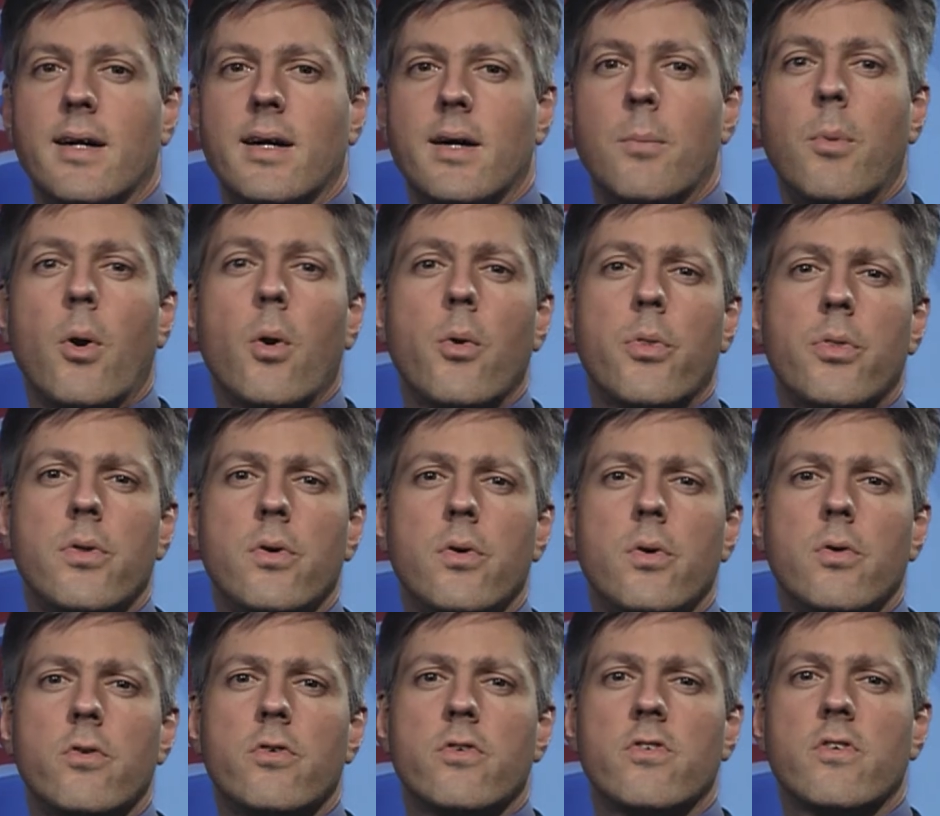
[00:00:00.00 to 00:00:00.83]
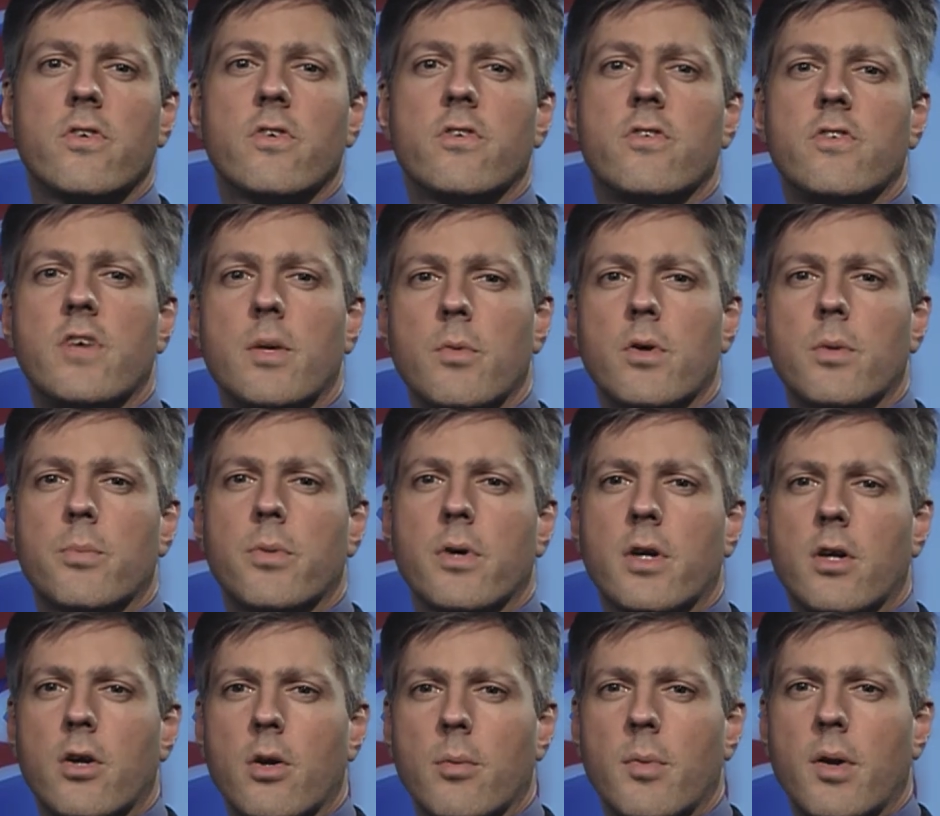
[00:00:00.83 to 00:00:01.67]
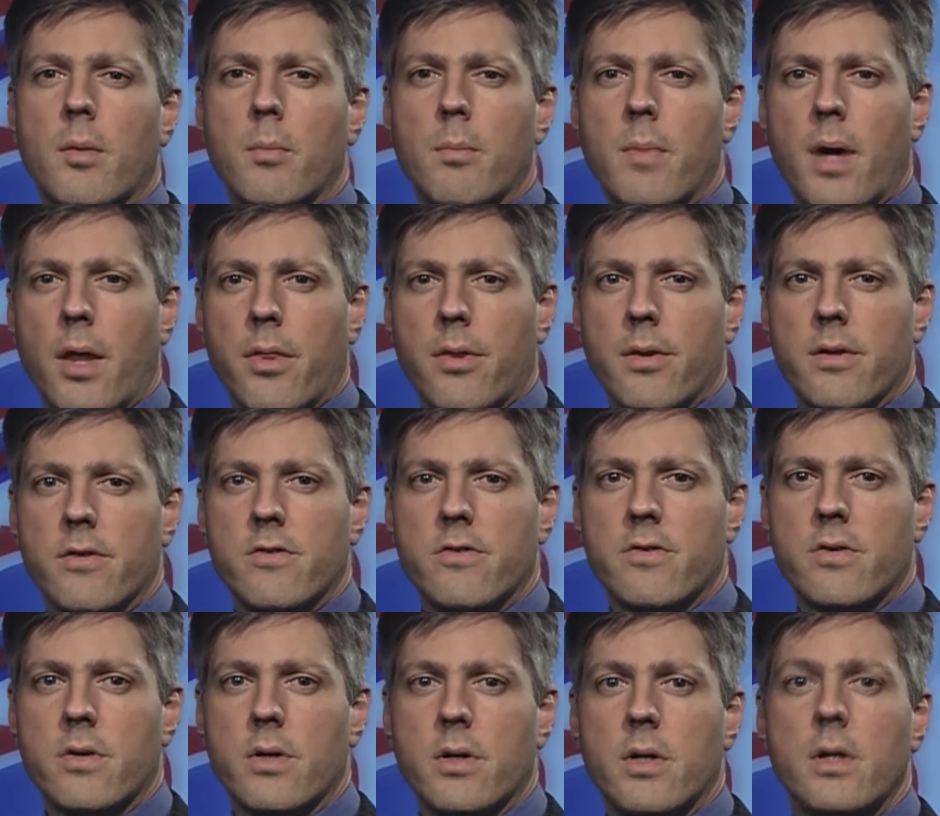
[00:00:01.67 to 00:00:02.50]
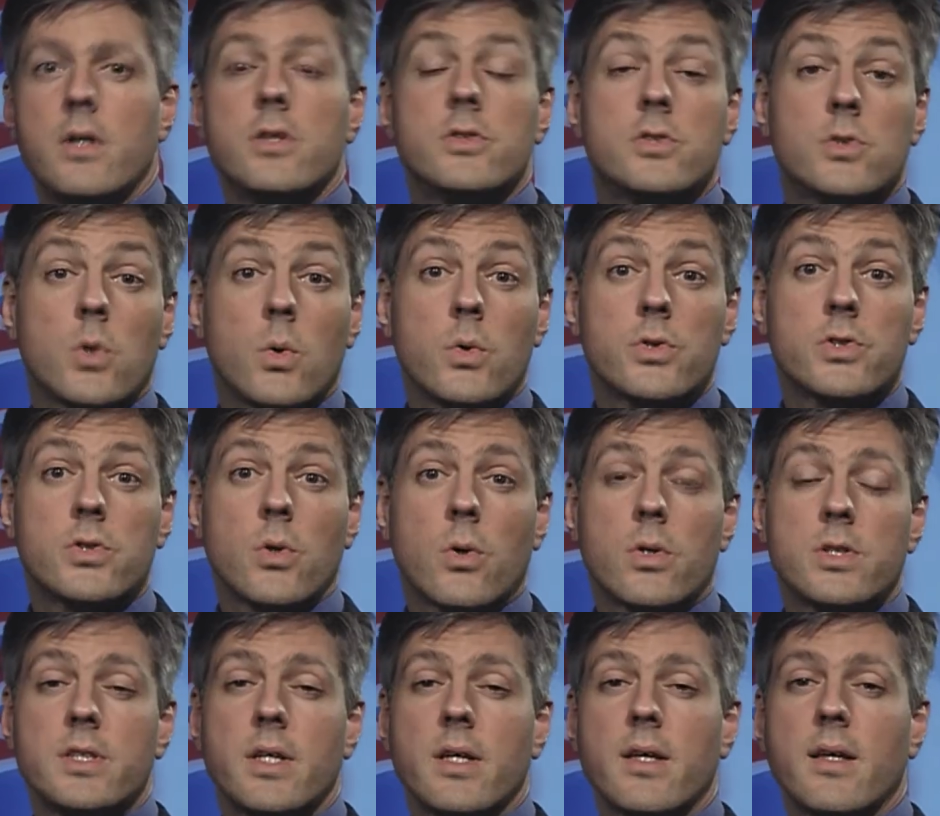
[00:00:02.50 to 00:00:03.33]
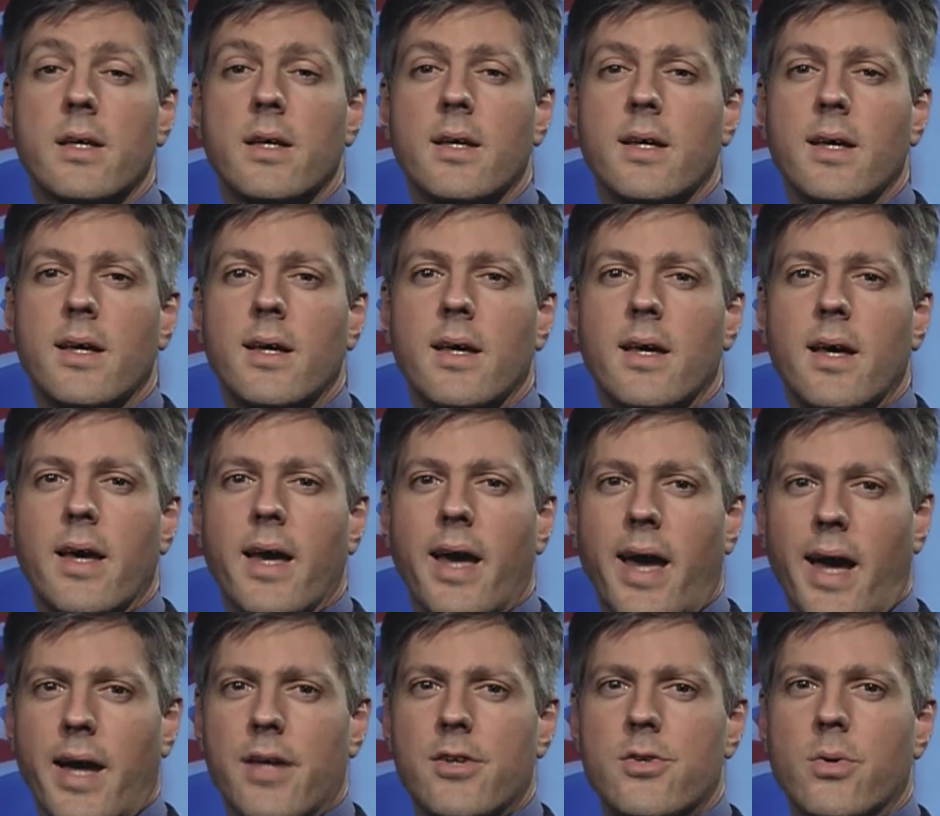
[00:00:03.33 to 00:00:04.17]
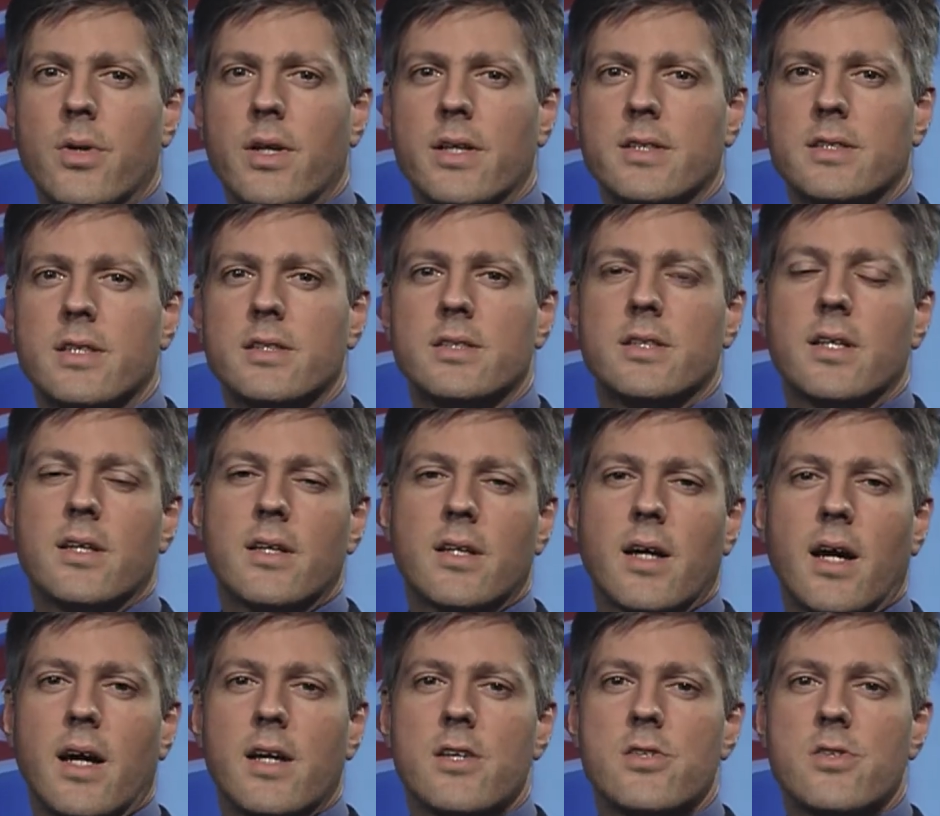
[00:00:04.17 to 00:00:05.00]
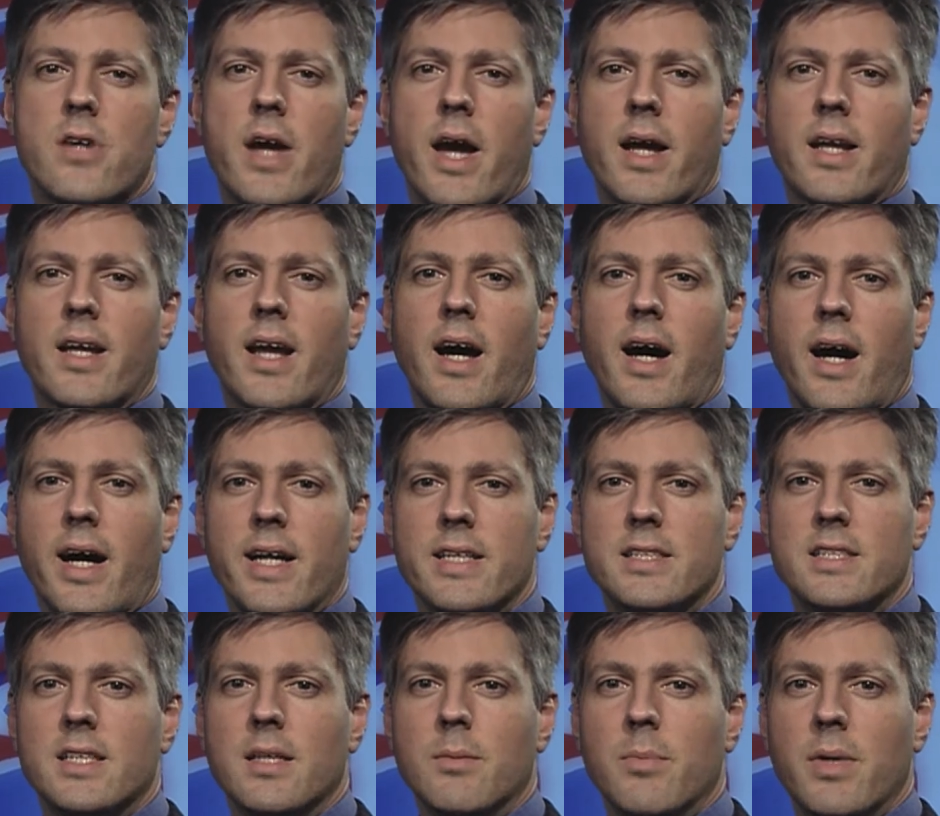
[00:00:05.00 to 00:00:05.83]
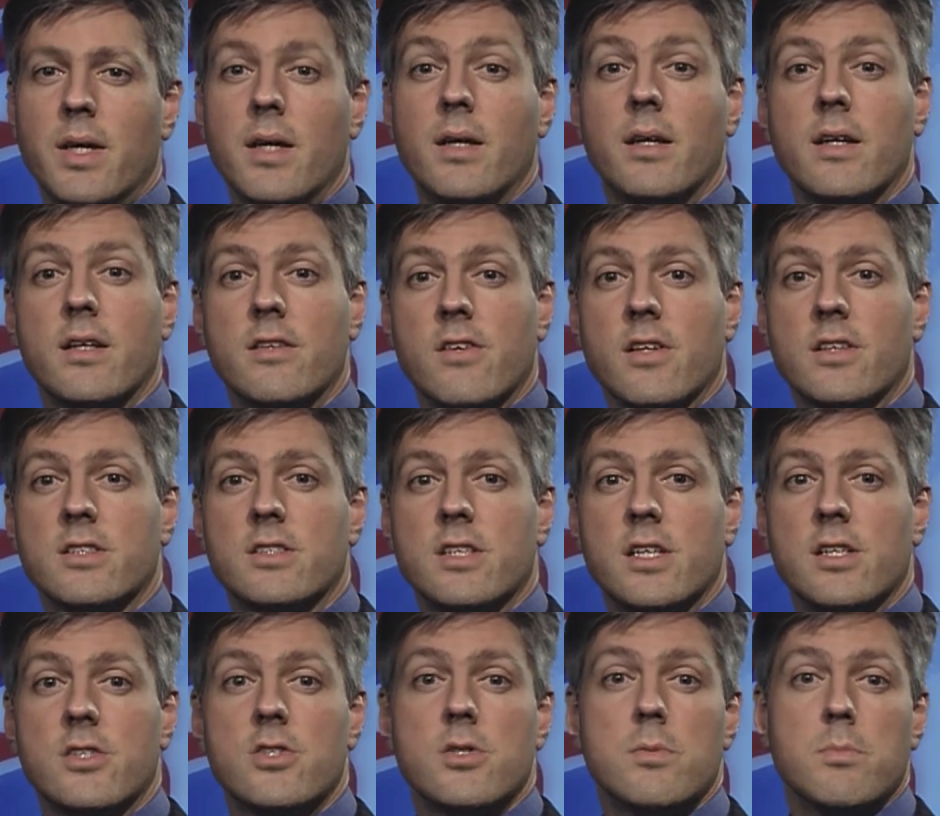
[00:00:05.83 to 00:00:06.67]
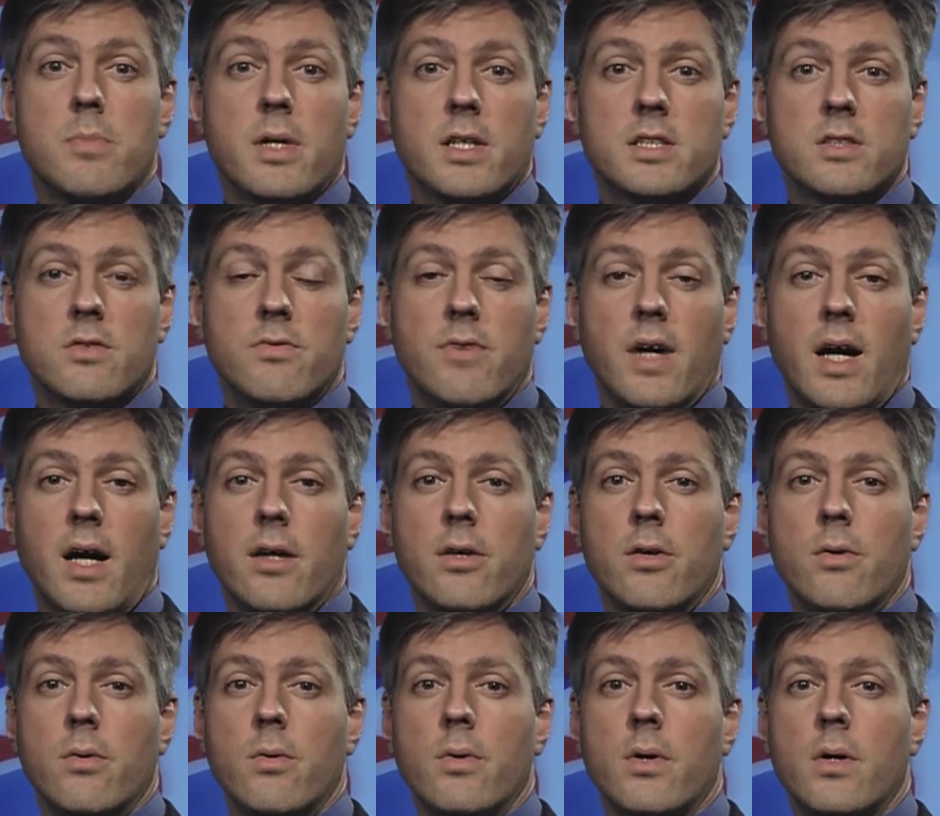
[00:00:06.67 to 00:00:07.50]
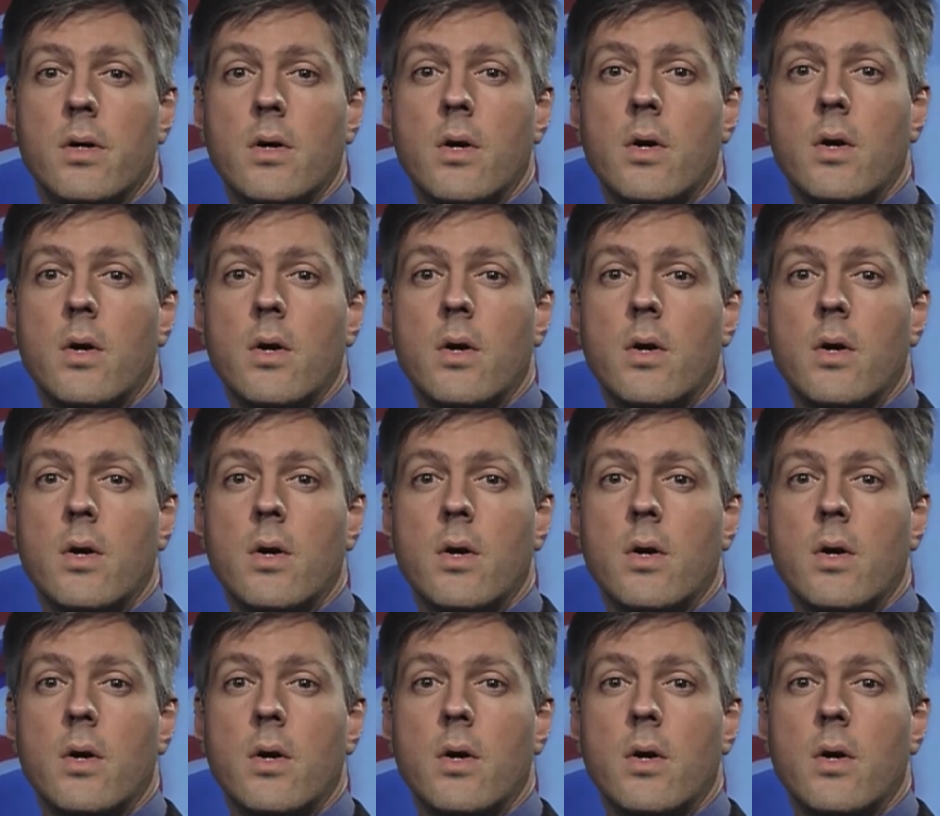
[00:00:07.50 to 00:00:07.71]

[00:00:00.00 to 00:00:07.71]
Both use similar procurement methods: sole sourcing, add to an existing contract, ICB and its extension best value,